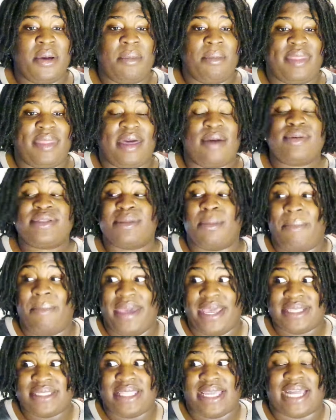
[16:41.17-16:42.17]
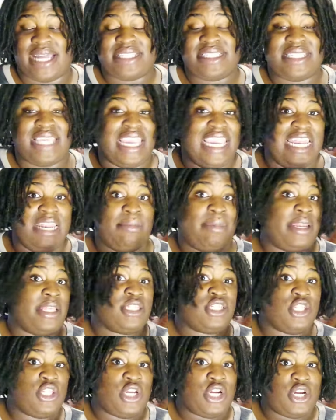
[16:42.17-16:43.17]
But that was the best thing I'd say anybody
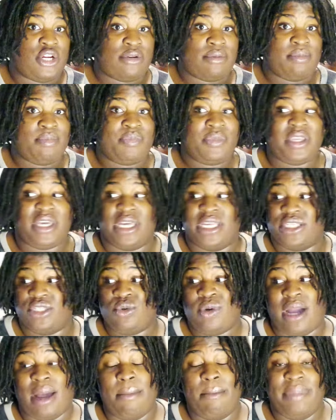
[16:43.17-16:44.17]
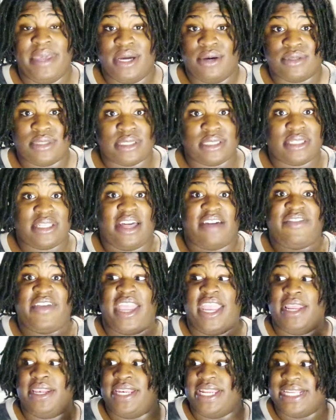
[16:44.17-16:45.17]
should learn, because you got bills and stuff
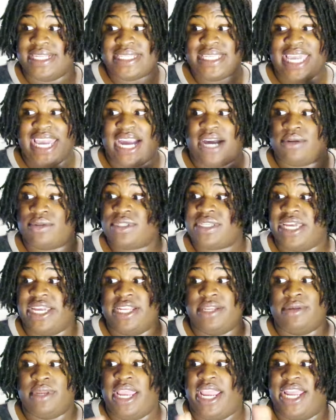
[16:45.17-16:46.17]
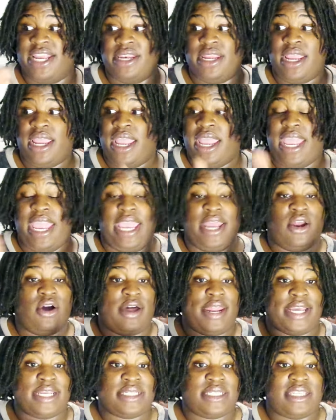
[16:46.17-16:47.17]
and discounts and
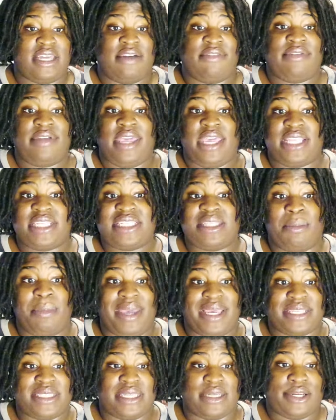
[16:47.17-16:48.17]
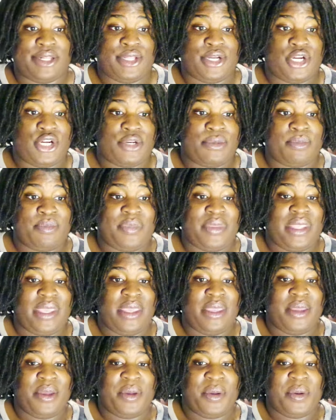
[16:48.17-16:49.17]
all that stuff. It's the best thing to learn.
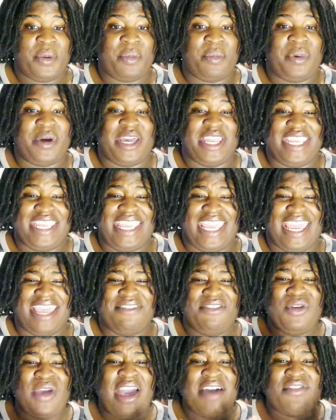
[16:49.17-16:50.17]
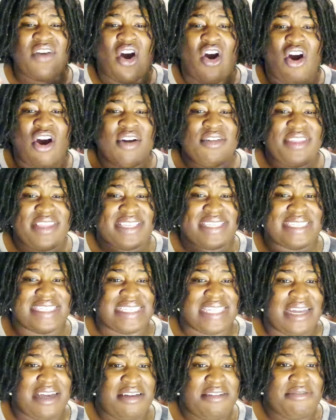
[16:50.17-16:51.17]
But yeah, if you have all this
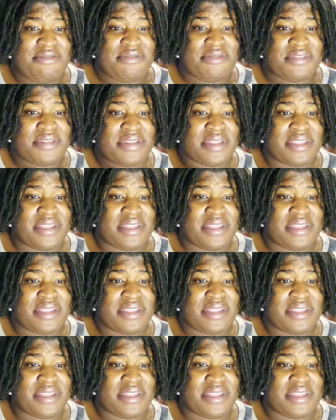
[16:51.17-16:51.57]
stuff,